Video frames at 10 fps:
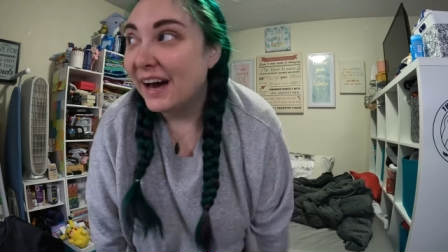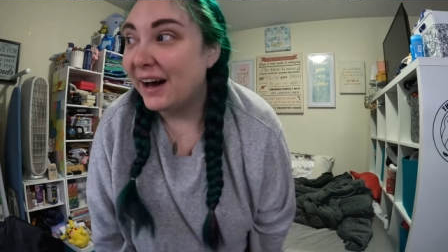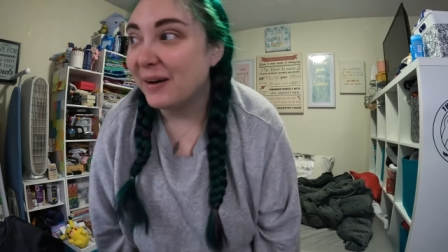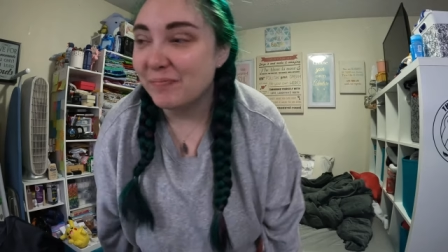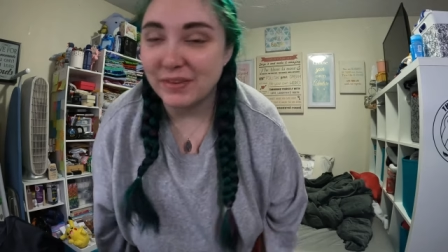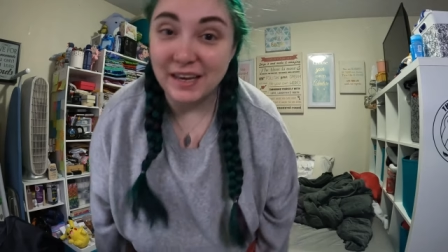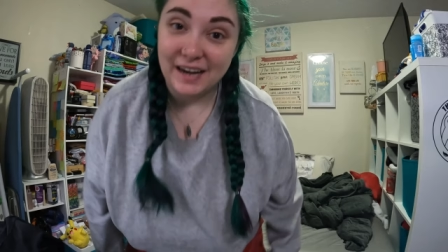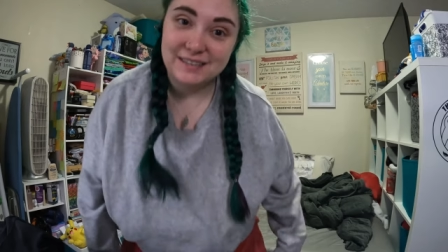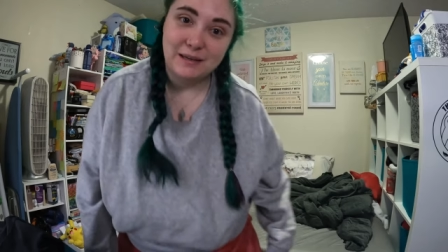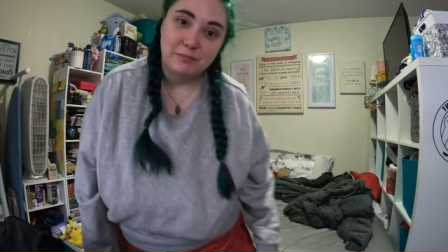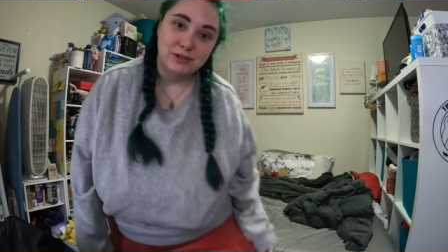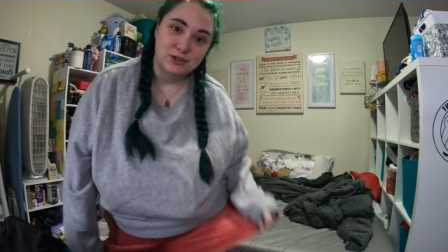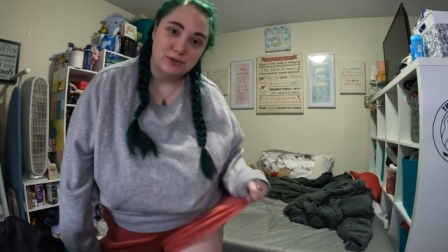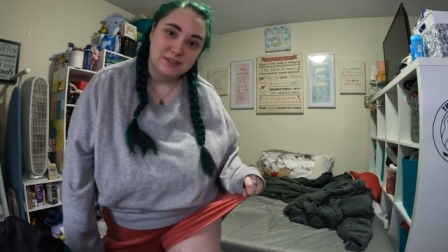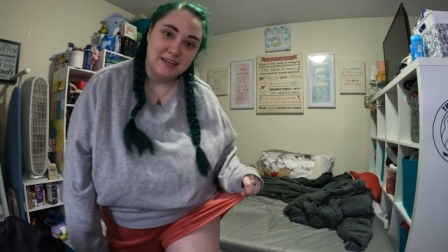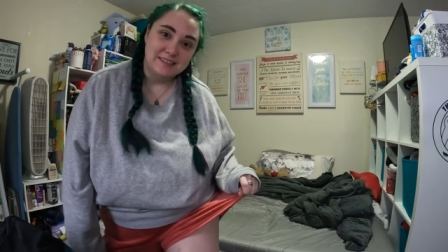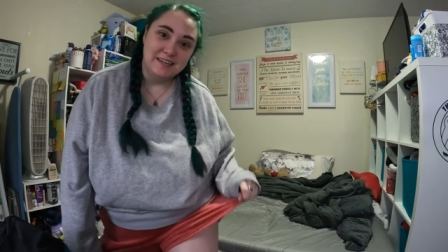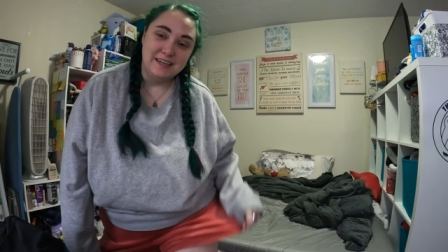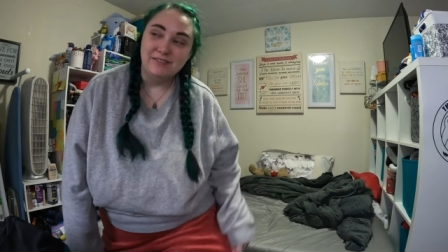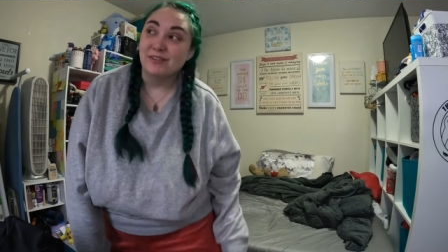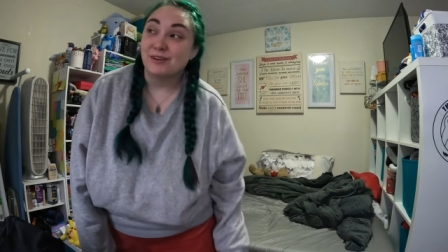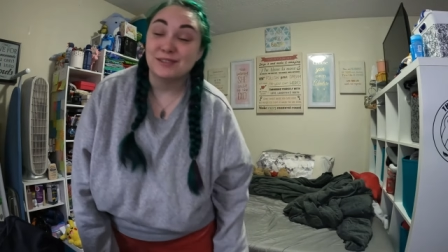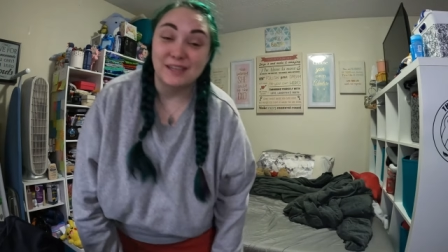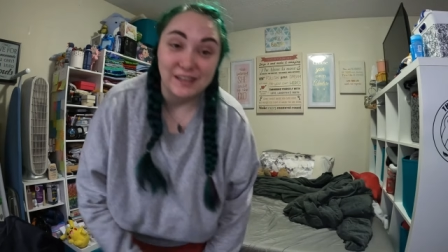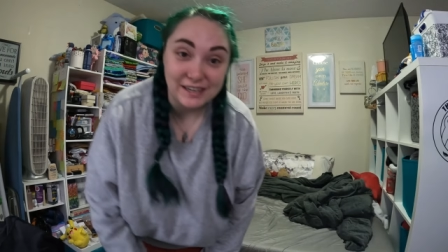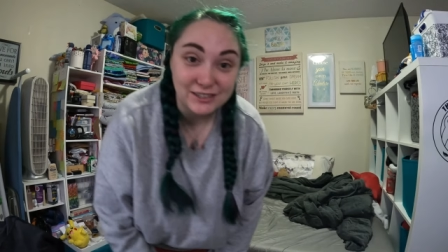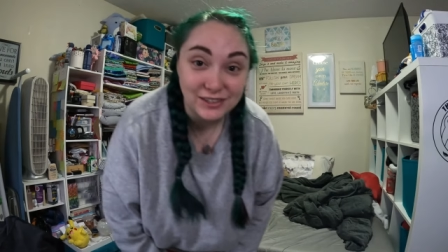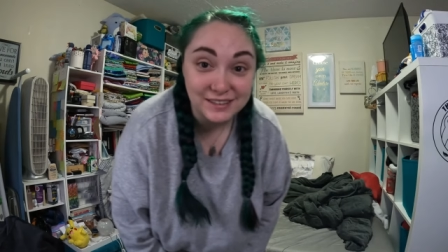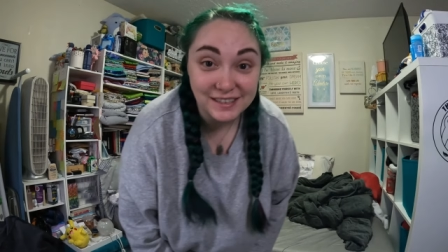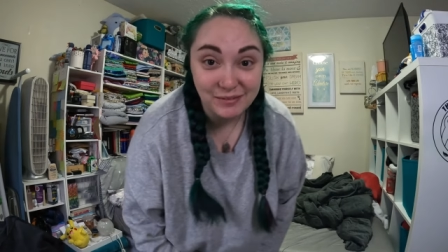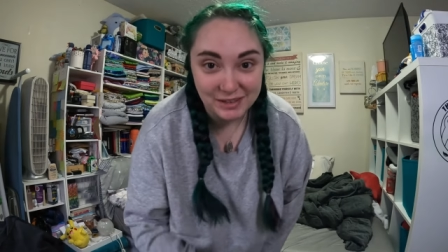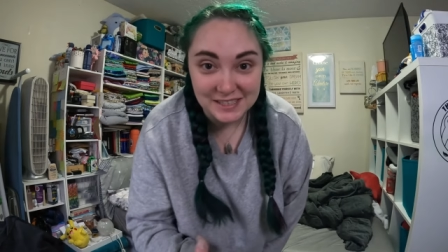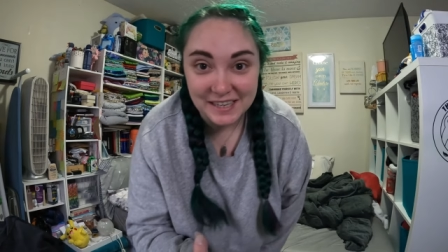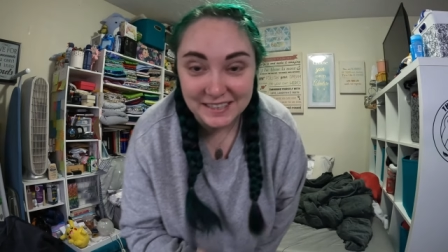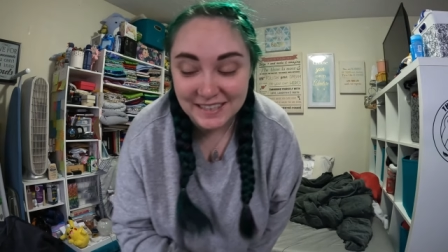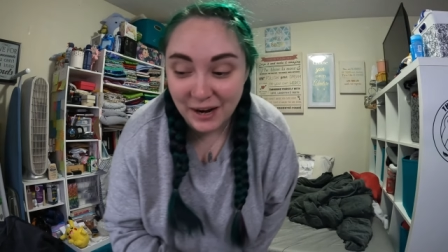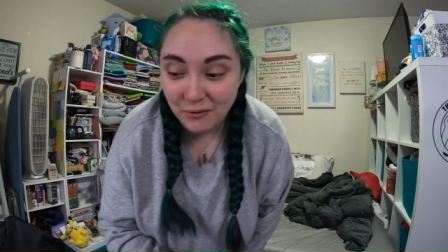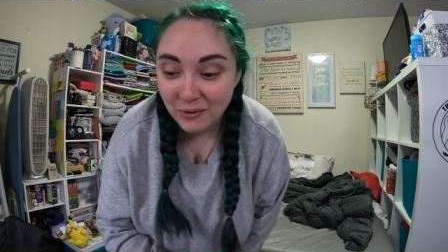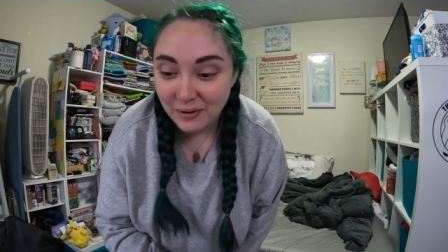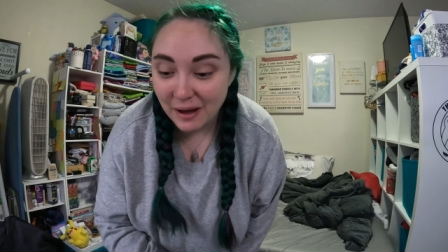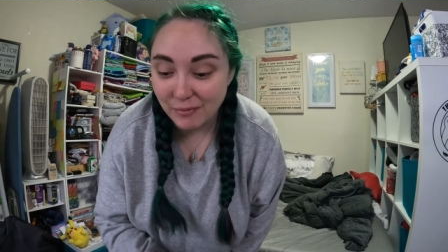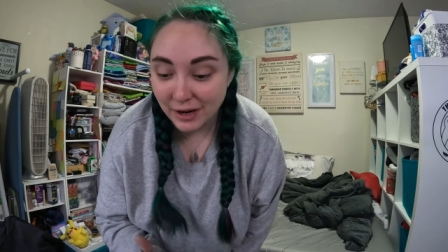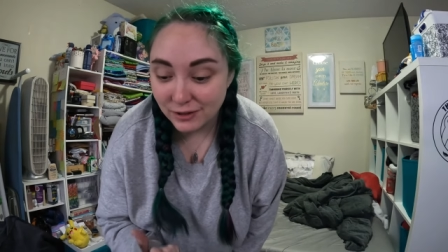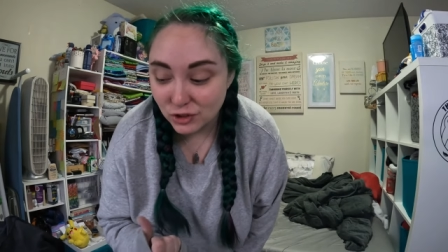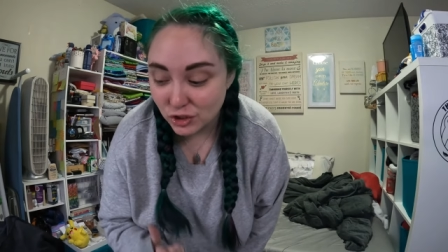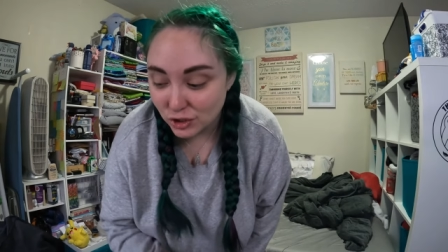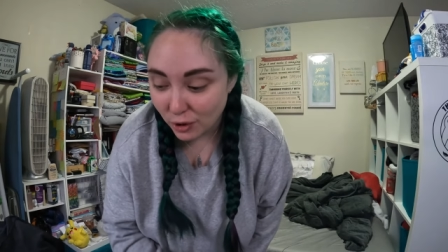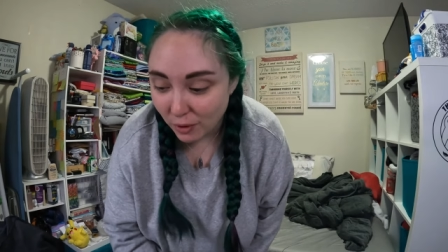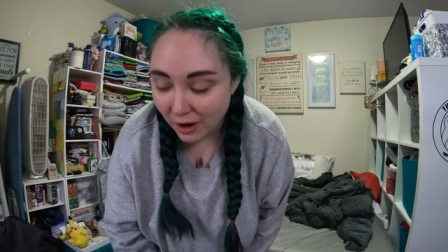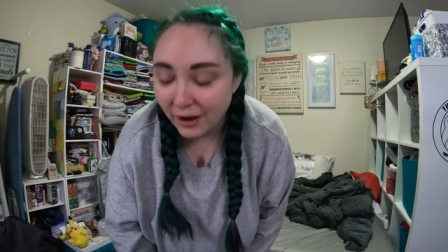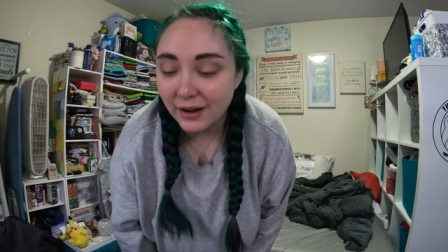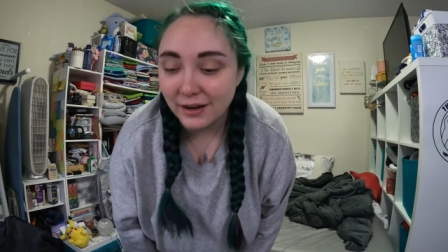Um, yeah, I slept in shorts last night, even though it's glacial outside, because like I said, I woke up and I was so hot,